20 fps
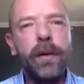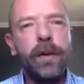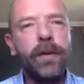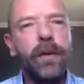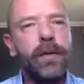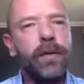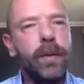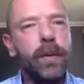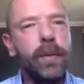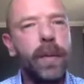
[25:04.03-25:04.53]
of
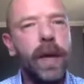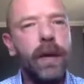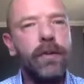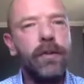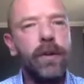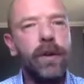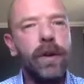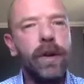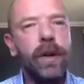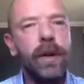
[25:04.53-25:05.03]

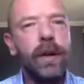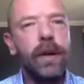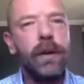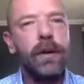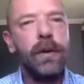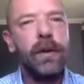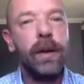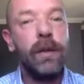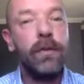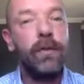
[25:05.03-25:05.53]
information
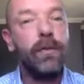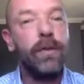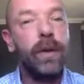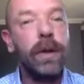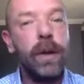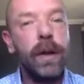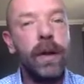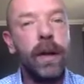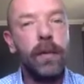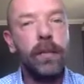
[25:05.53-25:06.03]
here that's
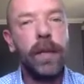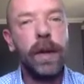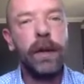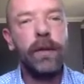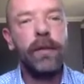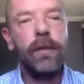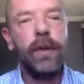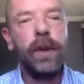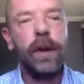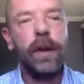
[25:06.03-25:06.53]
really not
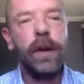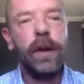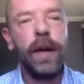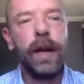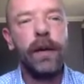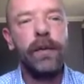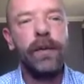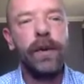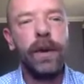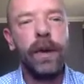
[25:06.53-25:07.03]
been studied
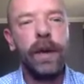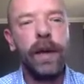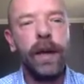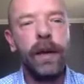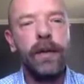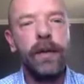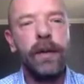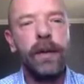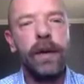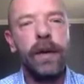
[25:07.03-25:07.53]
carefully
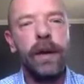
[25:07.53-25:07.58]
yet.